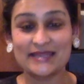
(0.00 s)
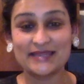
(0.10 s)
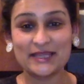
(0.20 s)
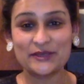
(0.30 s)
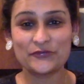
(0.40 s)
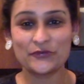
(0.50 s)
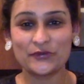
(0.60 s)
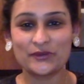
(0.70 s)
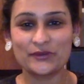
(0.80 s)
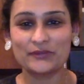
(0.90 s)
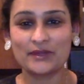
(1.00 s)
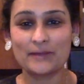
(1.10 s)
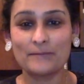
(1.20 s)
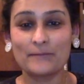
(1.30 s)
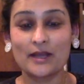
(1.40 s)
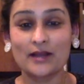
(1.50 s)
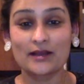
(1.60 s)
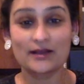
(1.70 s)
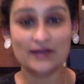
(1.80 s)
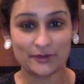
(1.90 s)
Thank you for
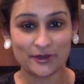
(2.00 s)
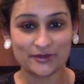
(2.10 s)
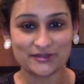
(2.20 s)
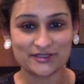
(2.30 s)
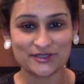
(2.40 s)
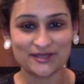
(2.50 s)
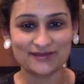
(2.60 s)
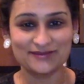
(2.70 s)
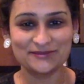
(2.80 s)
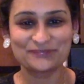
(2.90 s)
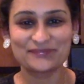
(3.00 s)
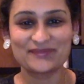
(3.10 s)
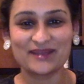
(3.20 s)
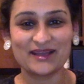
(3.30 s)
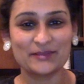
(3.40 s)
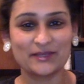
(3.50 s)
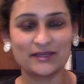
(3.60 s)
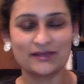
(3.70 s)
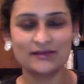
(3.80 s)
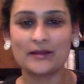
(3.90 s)
coming onto the channel. I'm
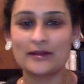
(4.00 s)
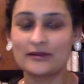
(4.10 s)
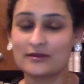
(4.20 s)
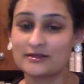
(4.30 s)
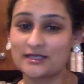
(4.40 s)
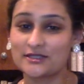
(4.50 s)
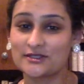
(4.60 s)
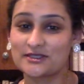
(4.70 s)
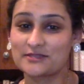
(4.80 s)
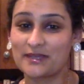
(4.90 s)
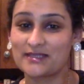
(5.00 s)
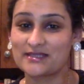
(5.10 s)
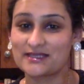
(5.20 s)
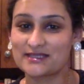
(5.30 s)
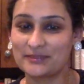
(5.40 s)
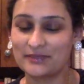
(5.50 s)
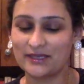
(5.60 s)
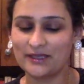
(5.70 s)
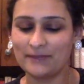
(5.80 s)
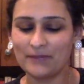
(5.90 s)
Hina, Los Angeles-based
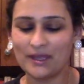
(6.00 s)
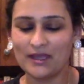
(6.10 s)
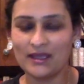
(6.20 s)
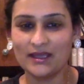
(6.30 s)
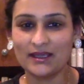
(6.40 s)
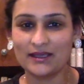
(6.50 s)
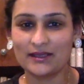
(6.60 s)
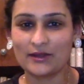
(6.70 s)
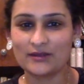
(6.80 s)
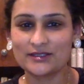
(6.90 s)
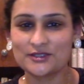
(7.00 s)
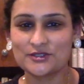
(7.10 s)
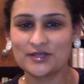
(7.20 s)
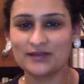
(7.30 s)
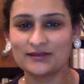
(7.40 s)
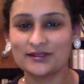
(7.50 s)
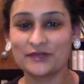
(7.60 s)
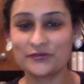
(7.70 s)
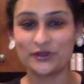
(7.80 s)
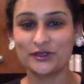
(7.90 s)
CPA. And on this channel,
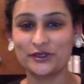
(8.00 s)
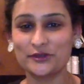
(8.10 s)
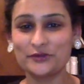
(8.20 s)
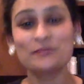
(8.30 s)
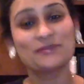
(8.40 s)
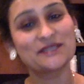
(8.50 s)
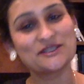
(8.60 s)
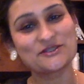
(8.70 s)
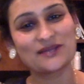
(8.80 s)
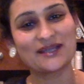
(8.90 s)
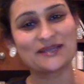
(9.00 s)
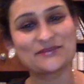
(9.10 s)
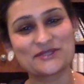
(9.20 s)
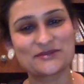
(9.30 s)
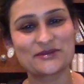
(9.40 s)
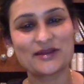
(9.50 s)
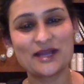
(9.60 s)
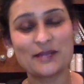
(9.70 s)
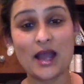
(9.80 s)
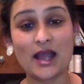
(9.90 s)
if you're new, please do like and
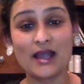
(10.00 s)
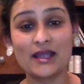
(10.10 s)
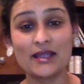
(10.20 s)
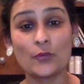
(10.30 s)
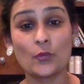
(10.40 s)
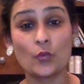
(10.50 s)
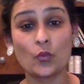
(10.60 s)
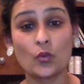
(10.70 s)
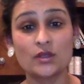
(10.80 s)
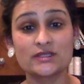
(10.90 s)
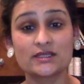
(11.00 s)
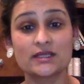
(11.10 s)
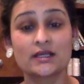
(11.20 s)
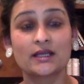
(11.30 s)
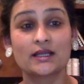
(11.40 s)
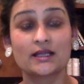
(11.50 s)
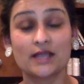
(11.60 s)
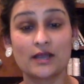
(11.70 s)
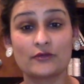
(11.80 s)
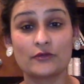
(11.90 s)
subscribe. I would
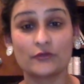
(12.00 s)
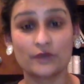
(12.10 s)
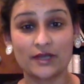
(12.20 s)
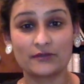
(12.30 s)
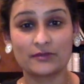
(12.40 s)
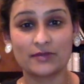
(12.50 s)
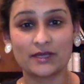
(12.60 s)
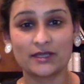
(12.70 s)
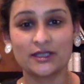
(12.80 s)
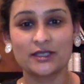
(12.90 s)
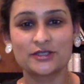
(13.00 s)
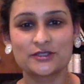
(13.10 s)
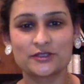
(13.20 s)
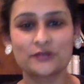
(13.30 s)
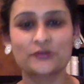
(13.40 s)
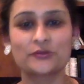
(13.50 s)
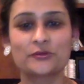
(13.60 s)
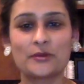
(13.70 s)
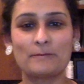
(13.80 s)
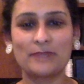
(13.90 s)
love for everybody to
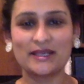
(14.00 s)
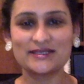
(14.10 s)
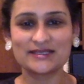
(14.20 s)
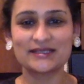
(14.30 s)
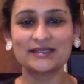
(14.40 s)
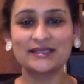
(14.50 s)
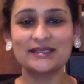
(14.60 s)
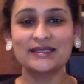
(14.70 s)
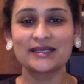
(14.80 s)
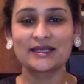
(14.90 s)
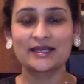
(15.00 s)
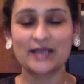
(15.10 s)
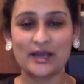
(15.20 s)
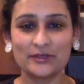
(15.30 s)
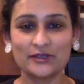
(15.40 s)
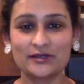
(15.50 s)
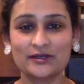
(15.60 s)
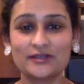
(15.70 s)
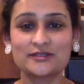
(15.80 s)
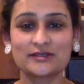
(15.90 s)
basically come
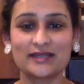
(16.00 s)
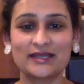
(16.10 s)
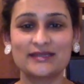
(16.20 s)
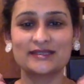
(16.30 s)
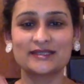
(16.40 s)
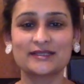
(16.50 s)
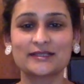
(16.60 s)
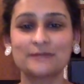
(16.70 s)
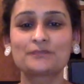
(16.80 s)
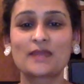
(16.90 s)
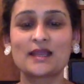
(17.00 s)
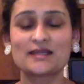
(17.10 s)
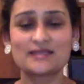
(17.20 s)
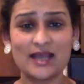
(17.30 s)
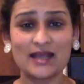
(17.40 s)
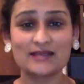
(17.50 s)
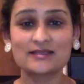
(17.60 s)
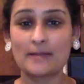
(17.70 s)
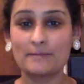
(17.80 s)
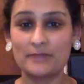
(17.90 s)
here to get the tax,
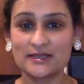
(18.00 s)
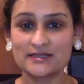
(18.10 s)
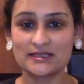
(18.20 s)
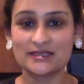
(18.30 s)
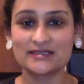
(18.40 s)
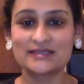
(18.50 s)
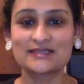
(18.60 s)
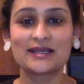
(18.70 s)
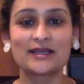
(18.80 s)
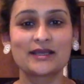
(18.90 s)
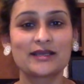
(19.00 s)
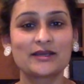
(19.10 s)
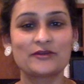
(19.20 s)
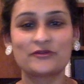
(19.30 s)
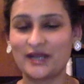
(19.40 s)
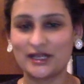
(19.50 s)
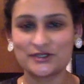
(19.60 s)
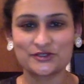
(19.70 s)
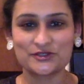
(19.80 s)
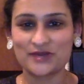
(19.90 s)
business,
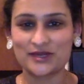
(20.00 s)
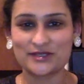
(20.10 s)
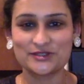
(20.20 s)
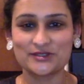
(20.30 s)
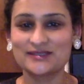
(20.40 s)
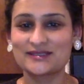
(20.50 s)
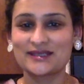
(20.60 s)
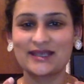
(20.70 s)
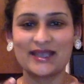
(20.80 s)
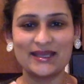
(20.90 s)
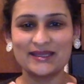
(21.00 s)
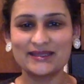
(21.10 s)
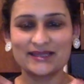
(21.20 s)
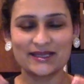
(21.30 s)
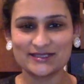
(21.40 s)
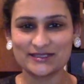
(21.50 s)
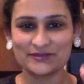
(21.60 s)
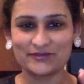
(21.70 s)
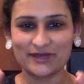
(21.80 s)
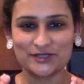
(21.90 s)
financial strategies, anything under the
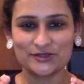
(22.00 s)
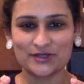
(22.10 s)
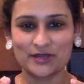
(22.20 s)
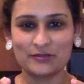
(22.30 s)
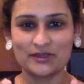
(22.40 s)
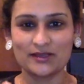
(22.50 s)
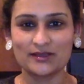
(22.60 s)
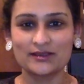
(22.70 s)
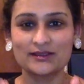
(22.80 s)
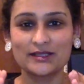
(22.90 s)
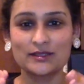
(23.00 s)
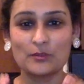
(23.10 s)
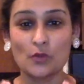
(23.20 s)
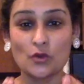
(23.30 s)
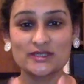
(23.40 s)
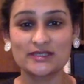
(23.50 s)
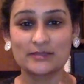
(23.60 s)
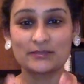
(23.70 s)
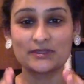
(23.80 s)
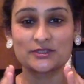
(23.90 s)
financial umbrella in the most
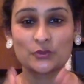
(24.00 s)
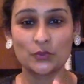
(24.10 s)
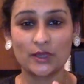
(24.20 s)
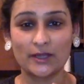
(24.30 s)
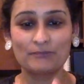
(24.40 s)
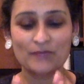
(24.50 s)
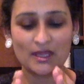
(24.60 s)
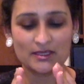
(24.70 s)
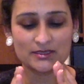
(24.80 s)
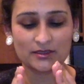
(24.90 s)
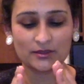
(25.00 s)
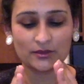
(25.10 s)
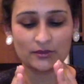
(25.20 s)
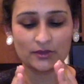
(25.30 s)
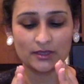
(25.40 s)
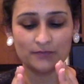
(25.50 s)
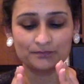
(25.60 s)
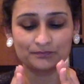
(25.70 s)
simplest way. So